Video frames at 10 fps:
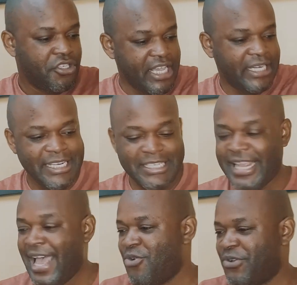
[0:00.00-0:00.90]
Check
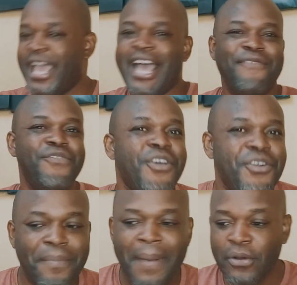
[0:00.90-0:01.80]
this out. Have you
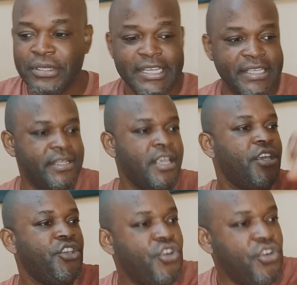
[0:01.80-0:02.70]
heard about this?
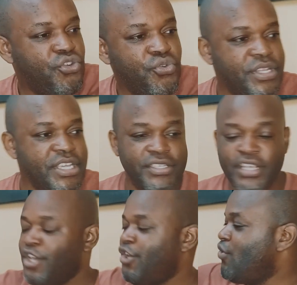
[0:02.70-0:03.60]
You don't do
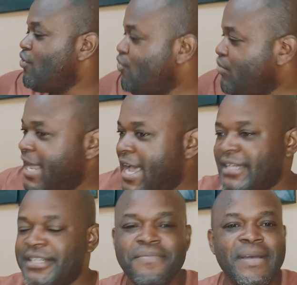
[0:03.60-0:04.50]
this. You don't do
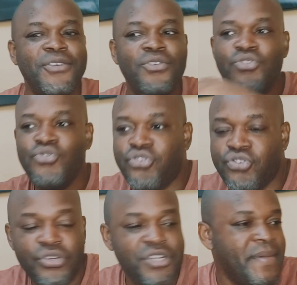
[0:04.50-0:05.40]
that. Demand don't do
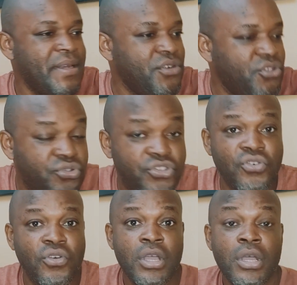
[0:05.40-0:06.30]
so. Demand don't do
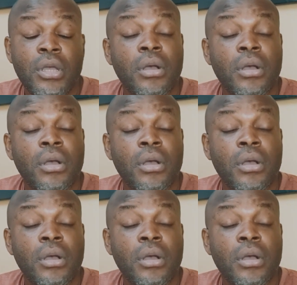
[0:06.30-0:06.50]
so.